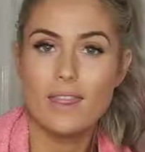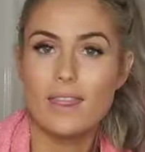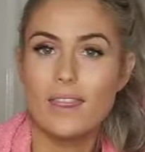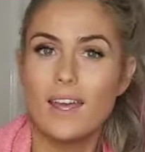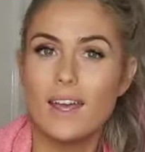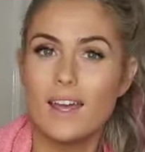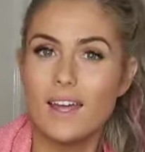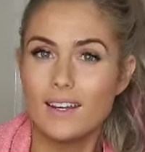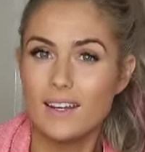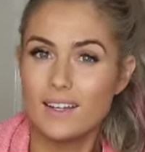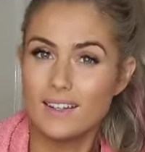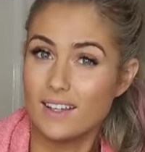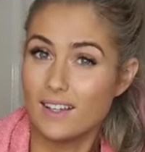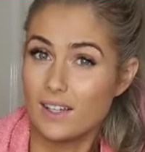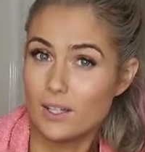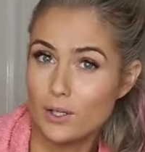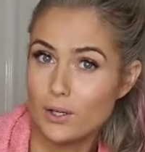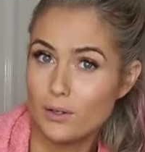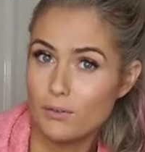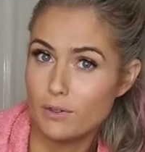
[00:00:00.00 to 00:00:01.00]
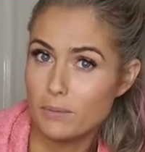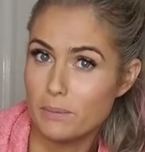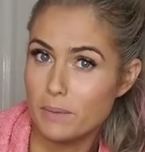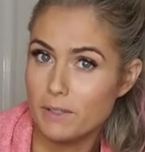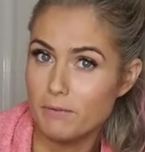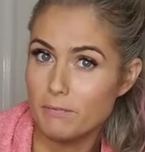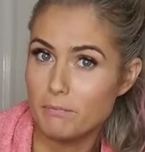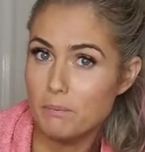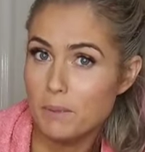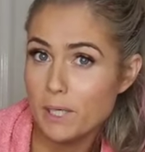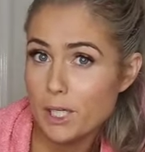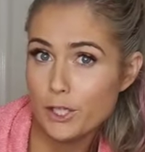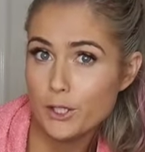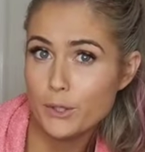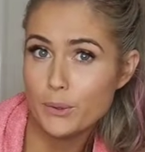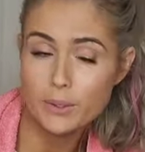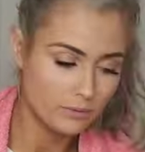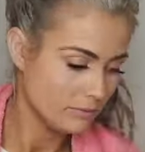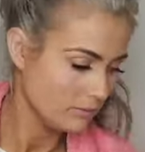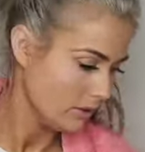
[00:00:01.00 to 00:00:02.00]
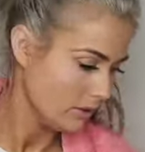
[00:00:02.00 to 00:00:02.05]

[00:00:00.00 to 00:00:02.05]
Then I think I'll go for a bit of blue.